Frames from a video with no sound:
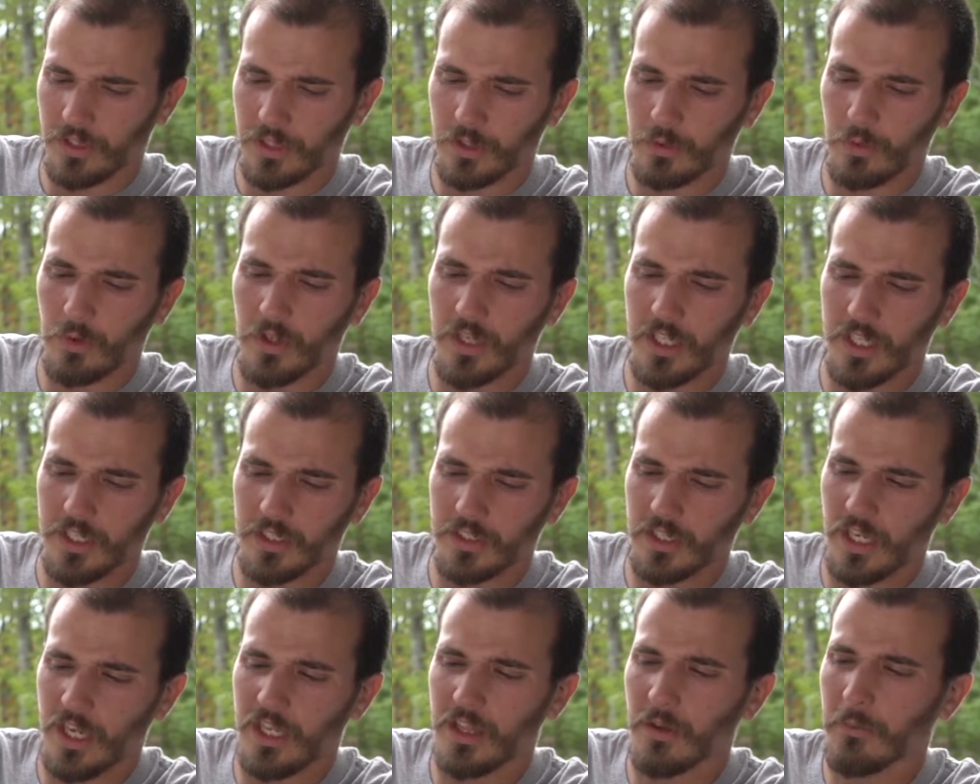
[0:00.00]
This one
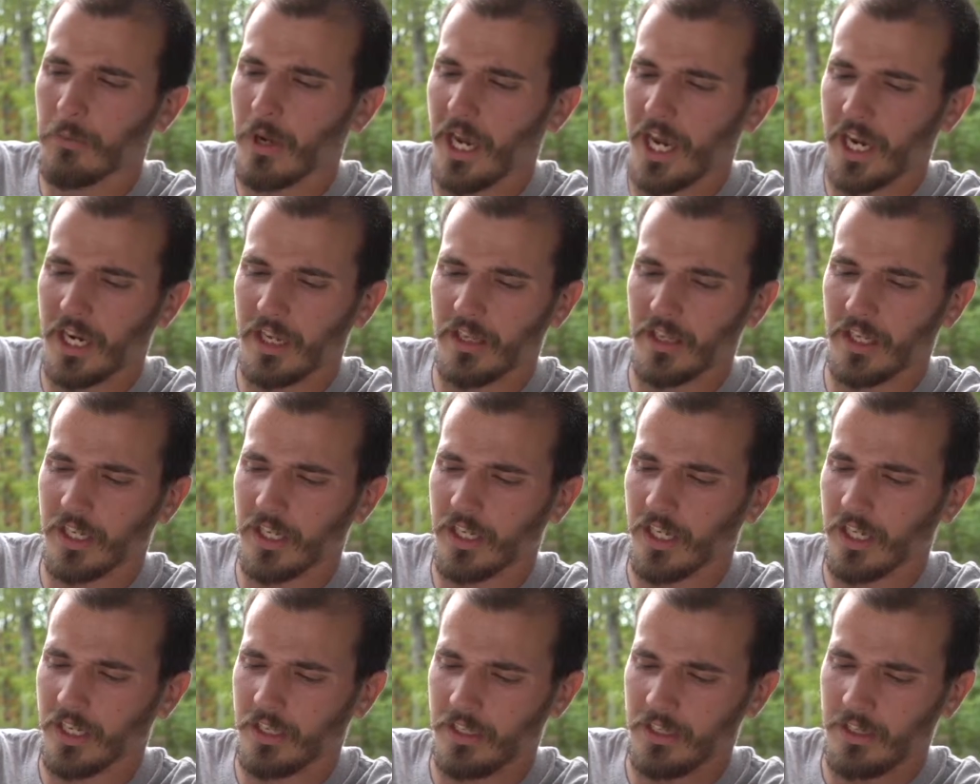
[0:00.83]
is in the back of the
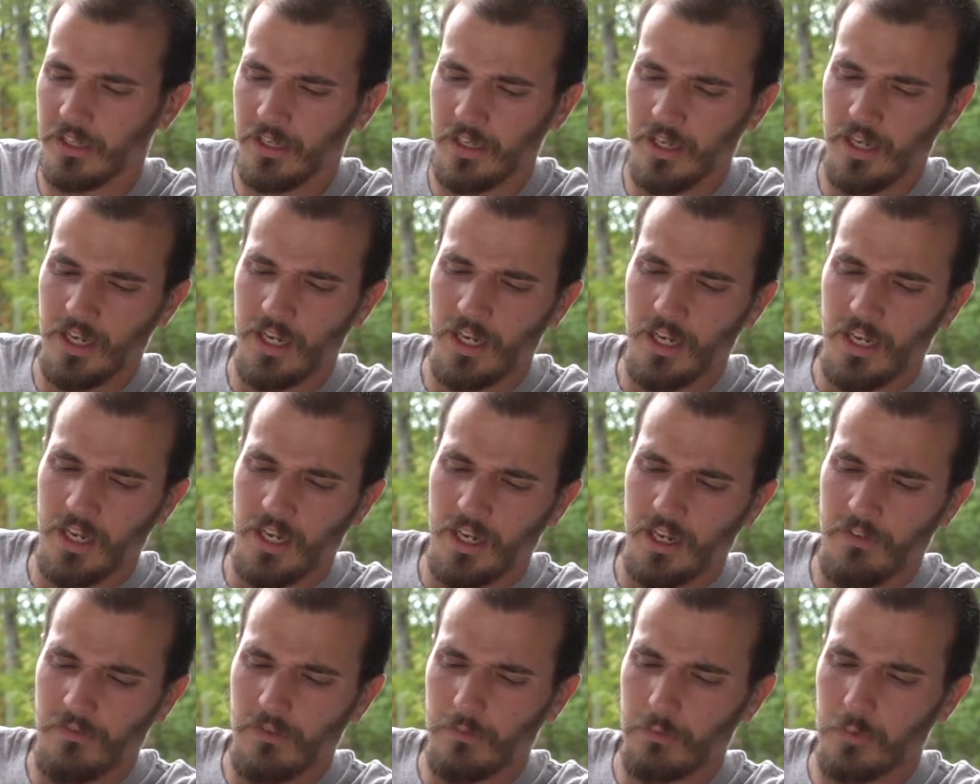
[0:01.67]
gun.
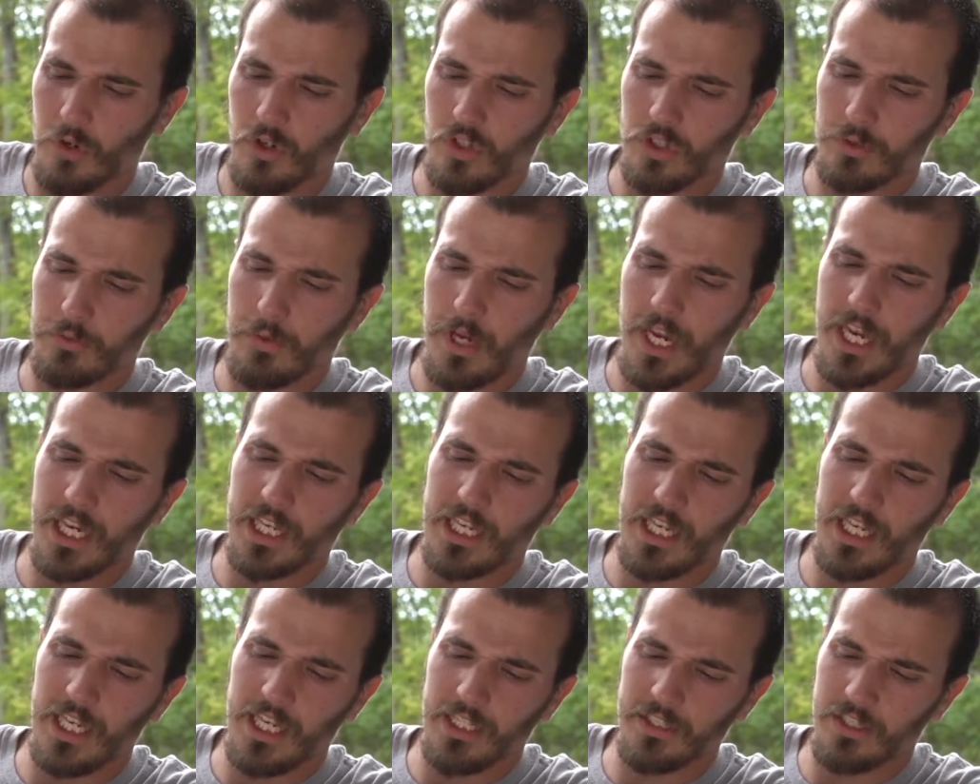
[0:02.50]
If it pulls
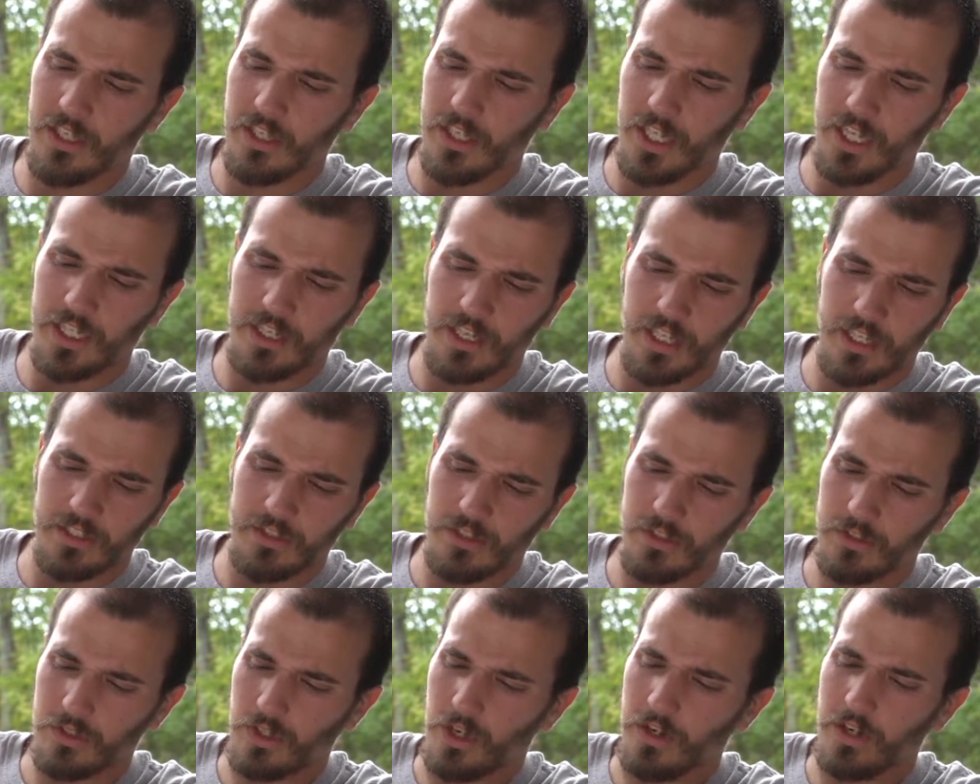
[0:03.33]
back easy like
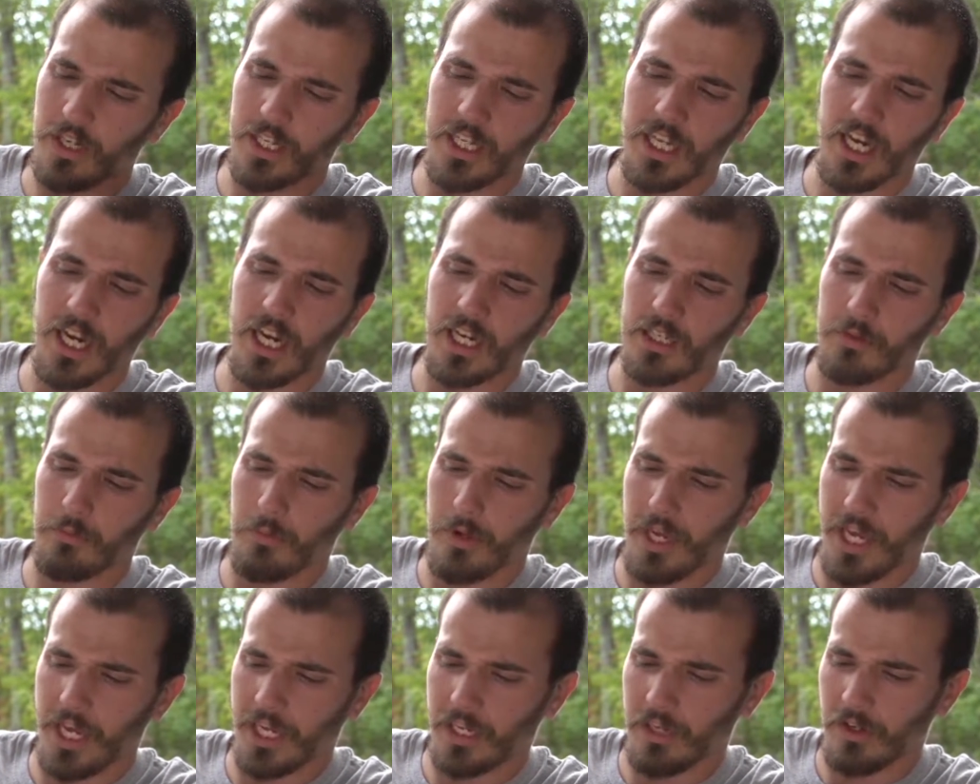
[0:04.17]
this, it's already cocked
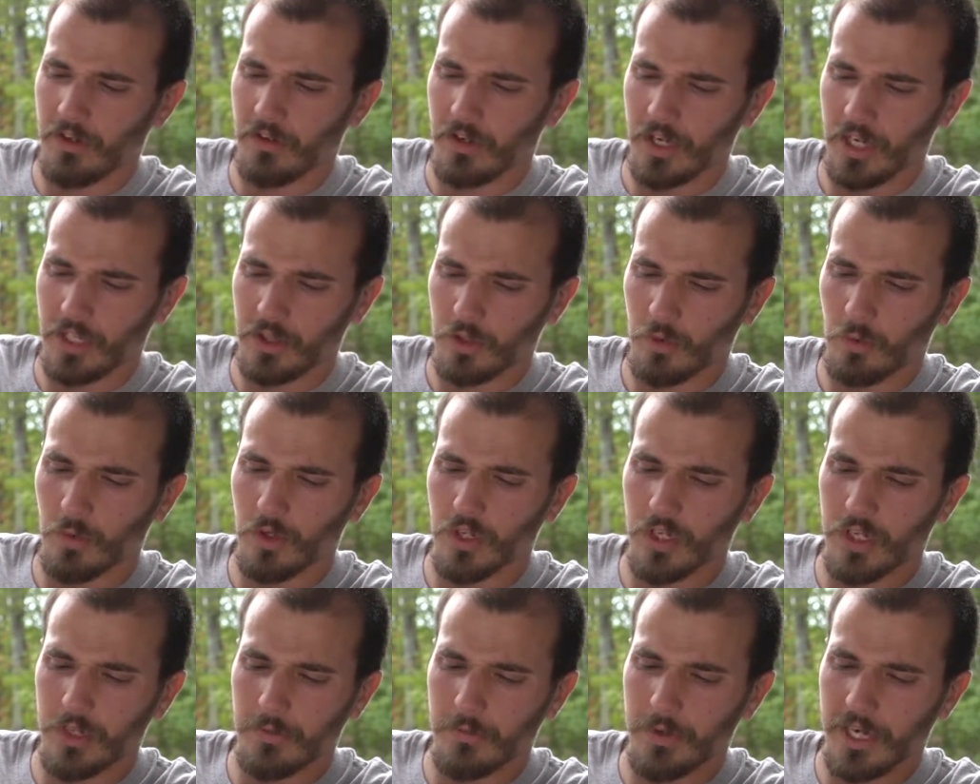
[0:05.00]
back. You don't have to
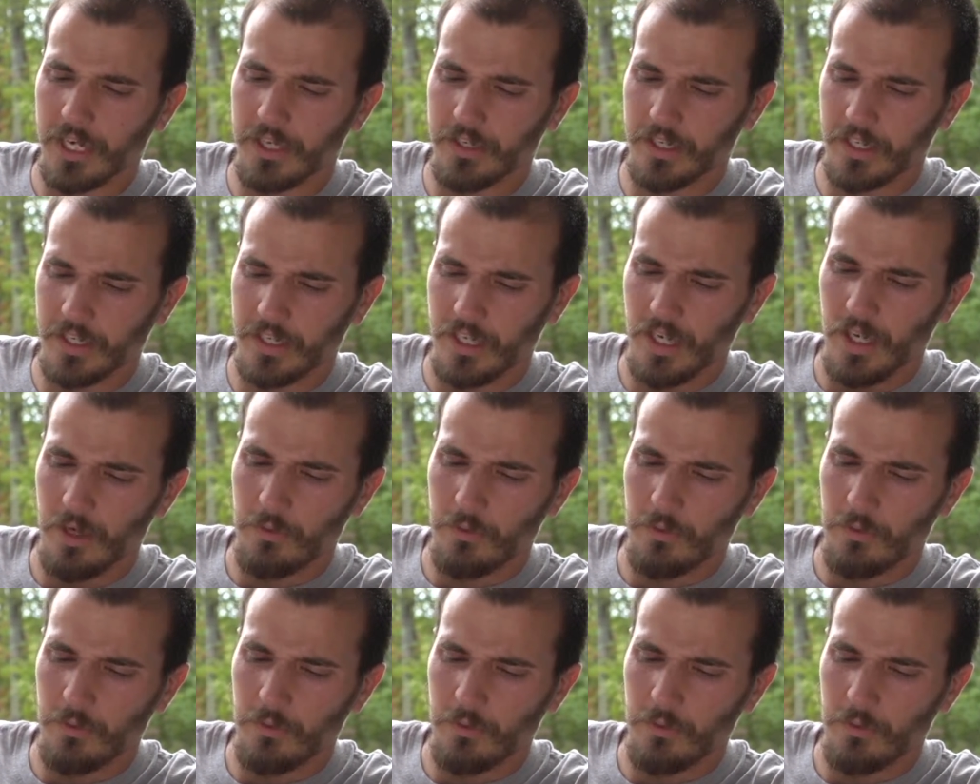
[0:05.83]
worry about it.